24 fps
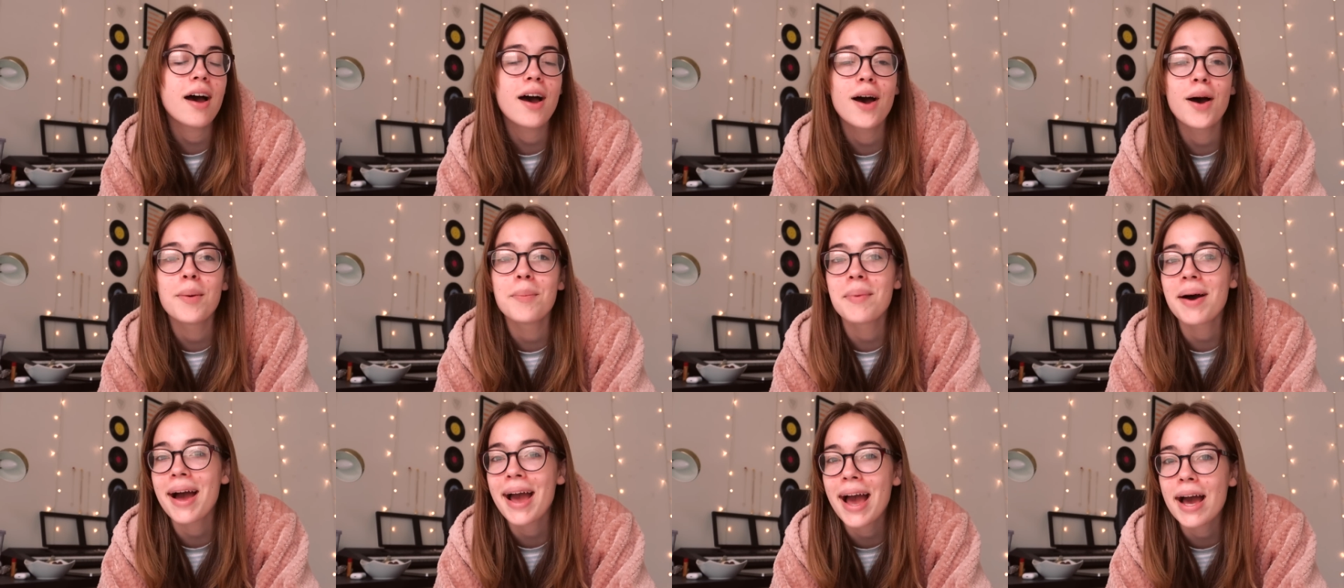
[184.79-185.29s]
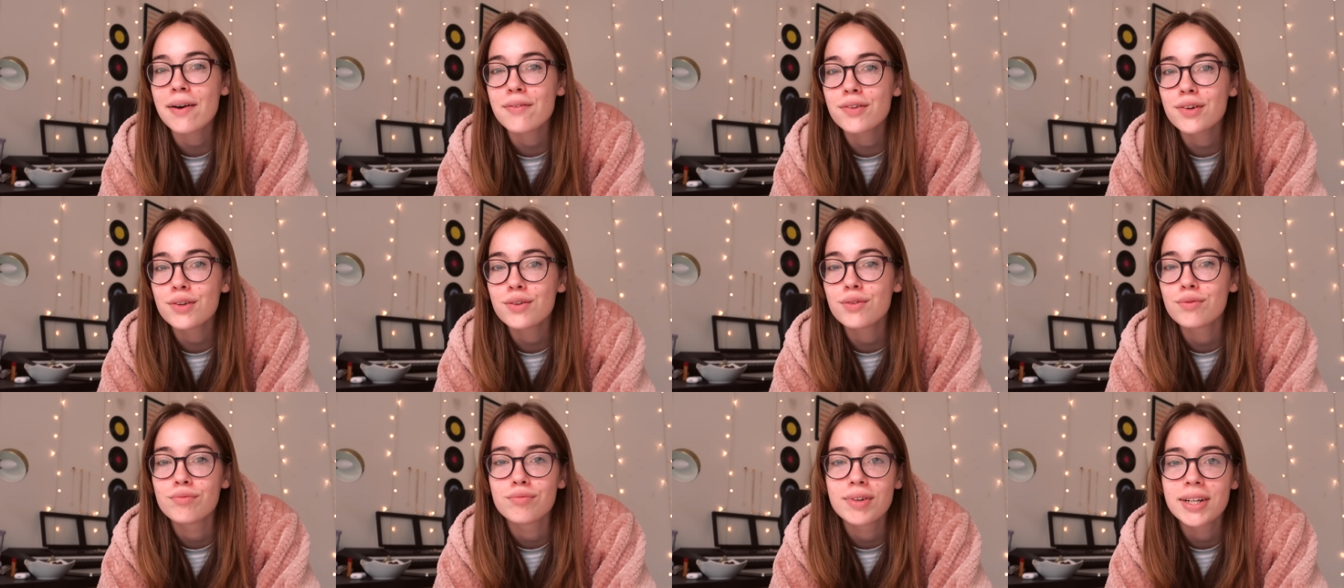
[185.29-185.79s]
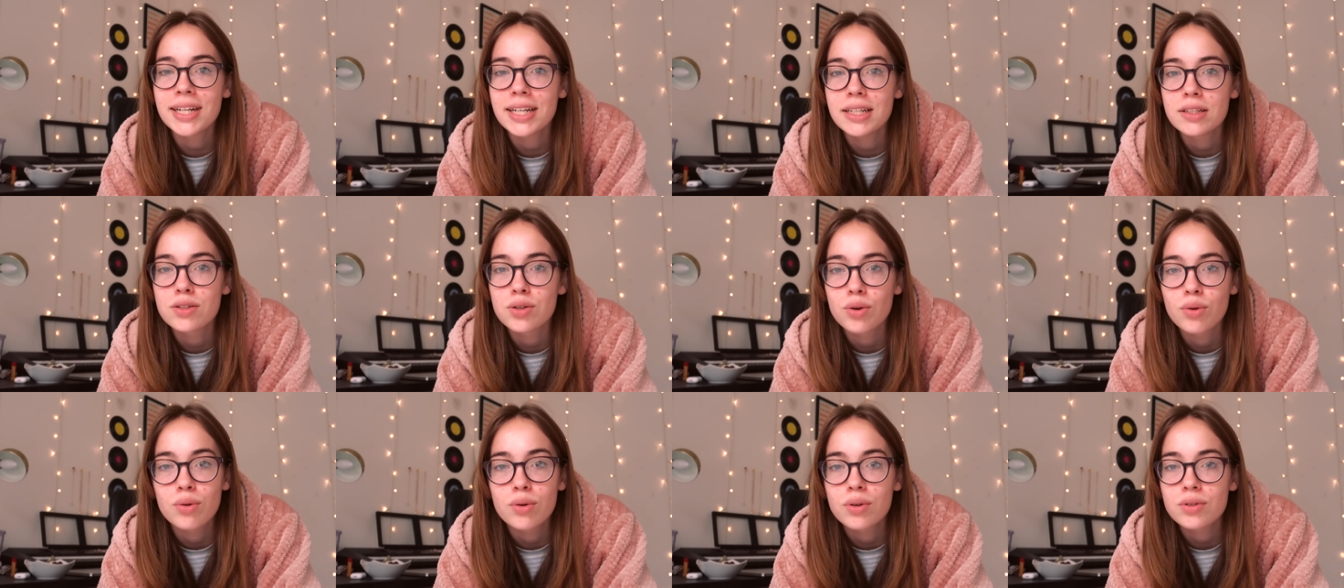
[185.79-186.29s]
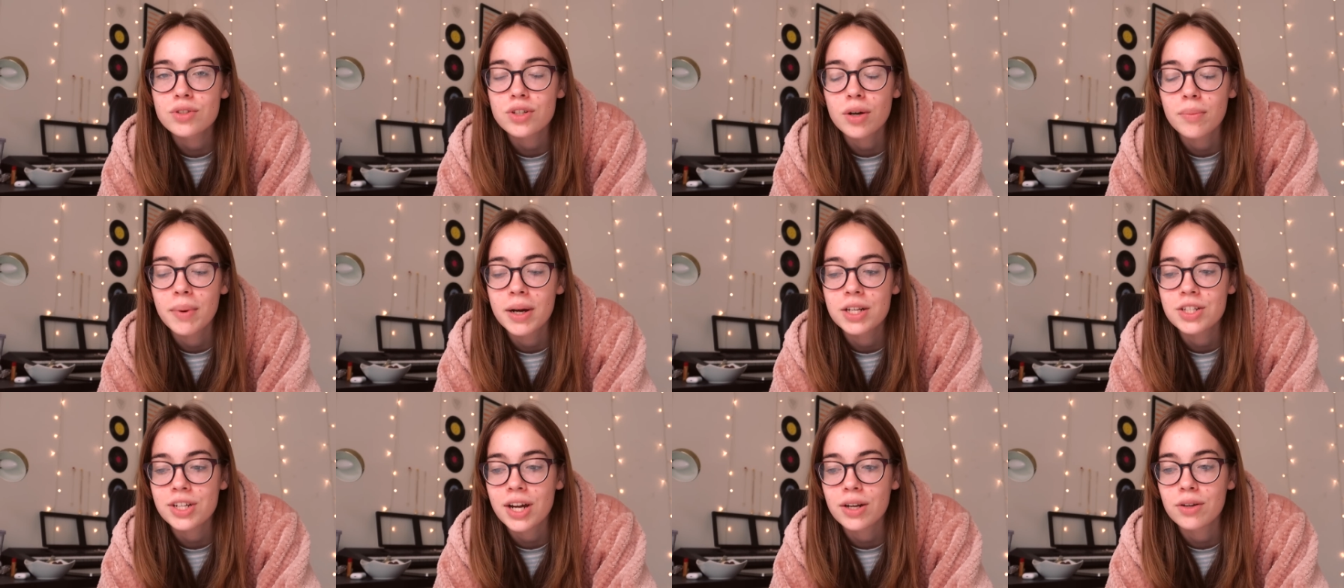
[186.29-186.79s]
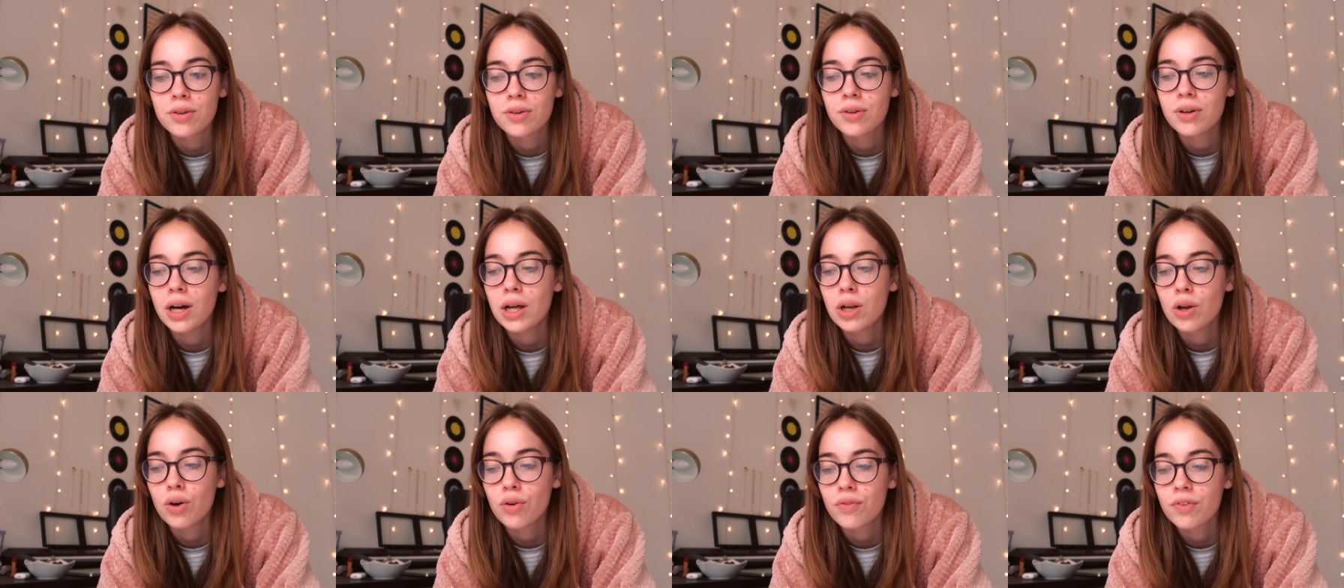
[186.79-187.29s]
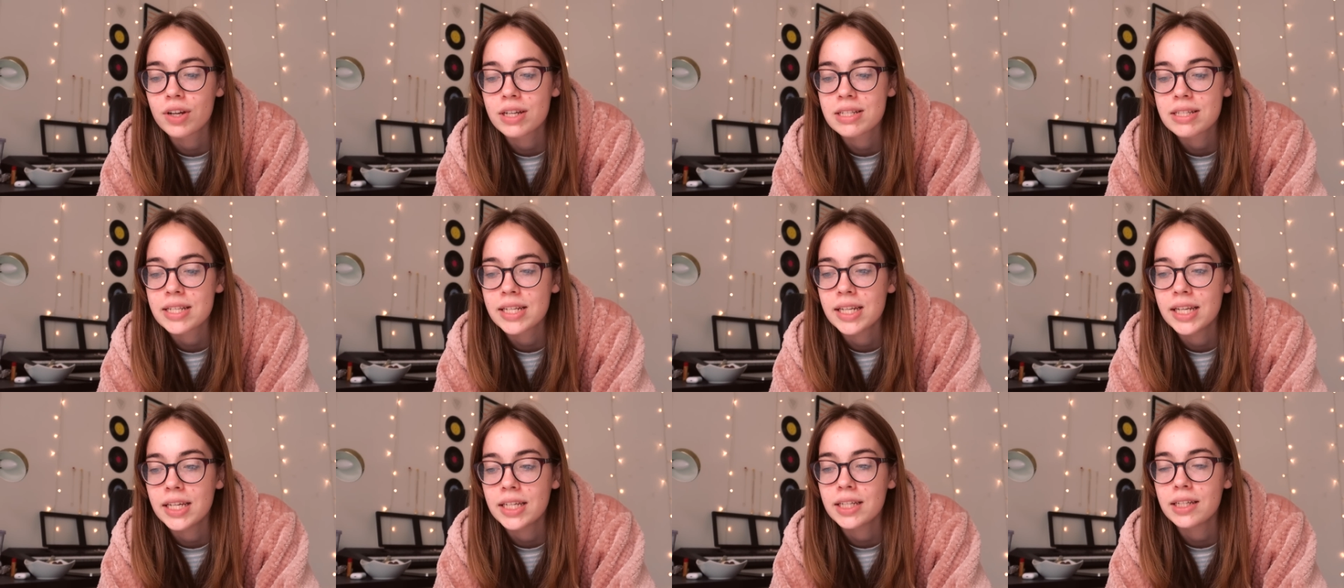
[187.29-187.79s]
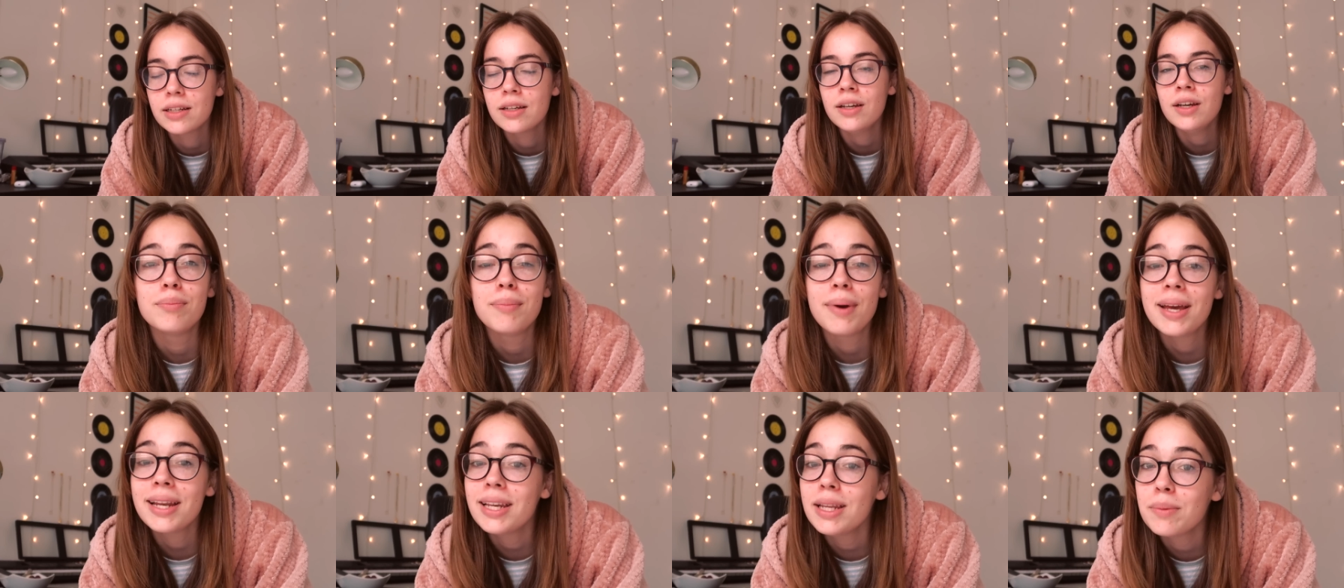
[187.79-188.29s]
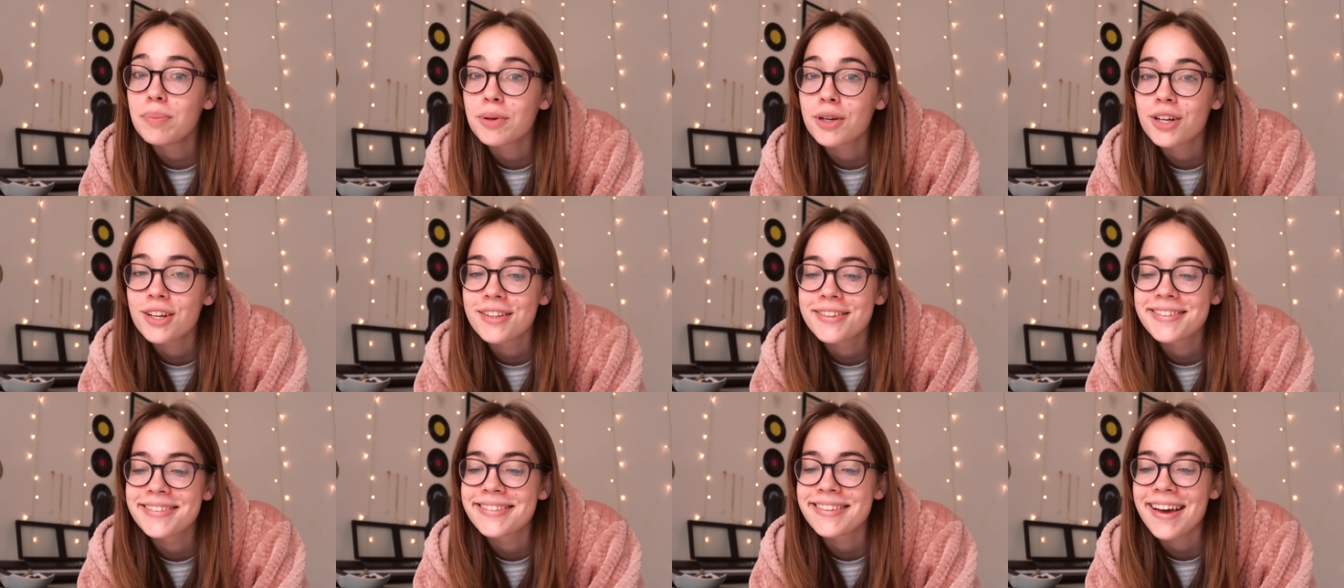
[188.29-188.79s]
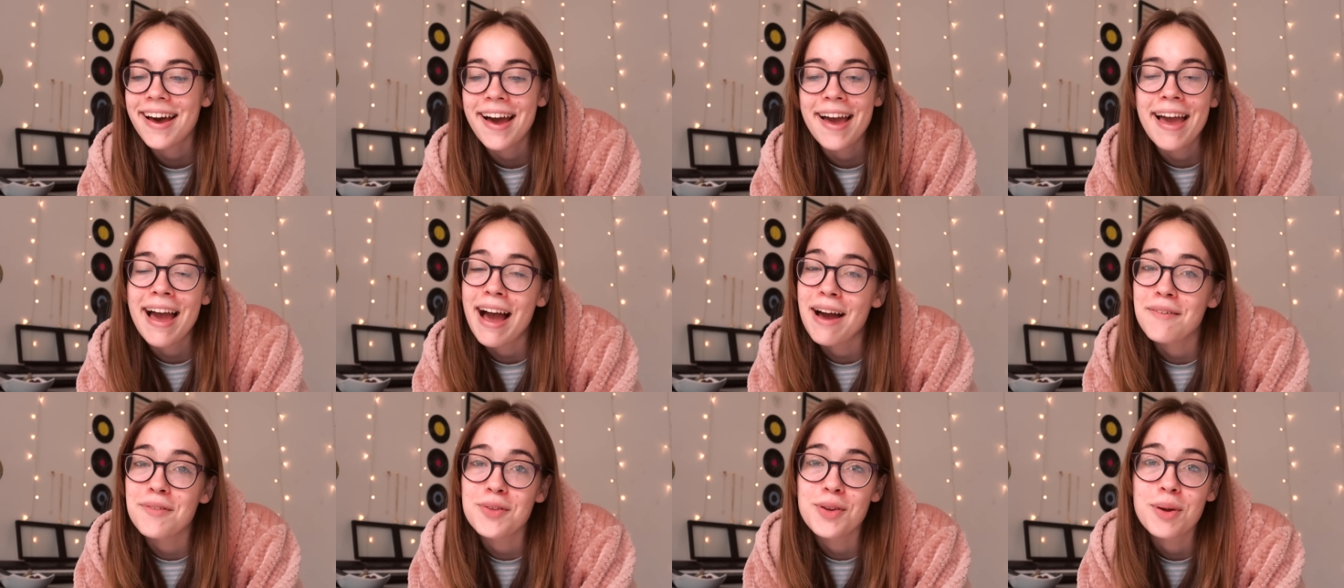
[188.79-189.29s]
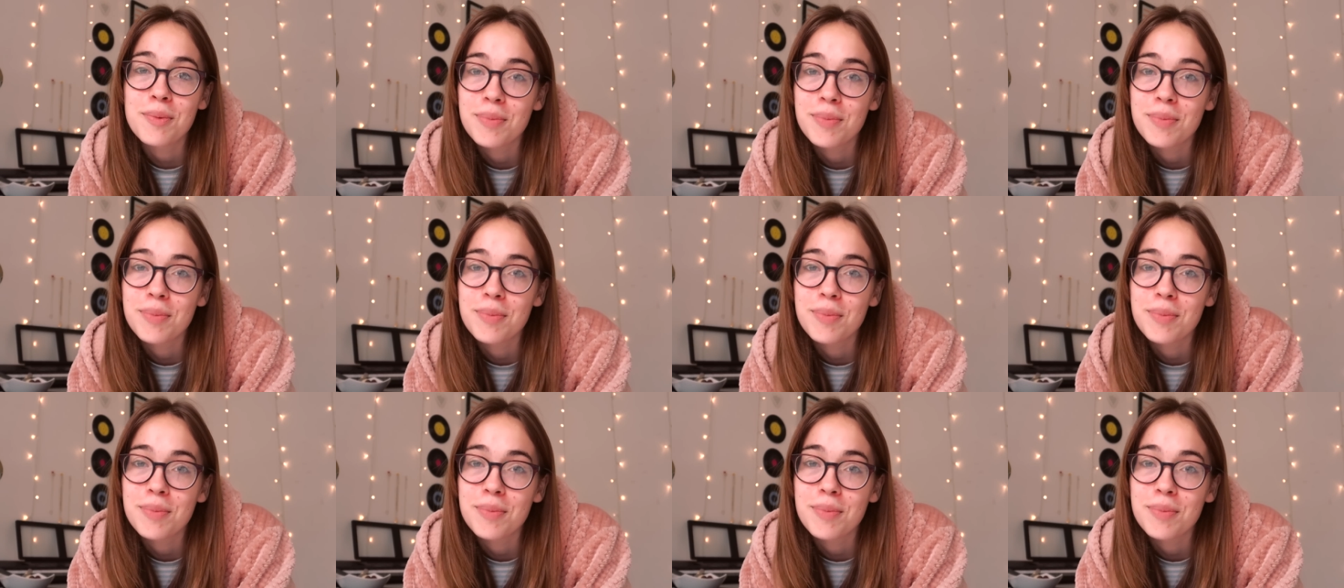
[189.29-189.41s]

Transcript: I haven't really talked on my channel a lot recently, mainly because I haven't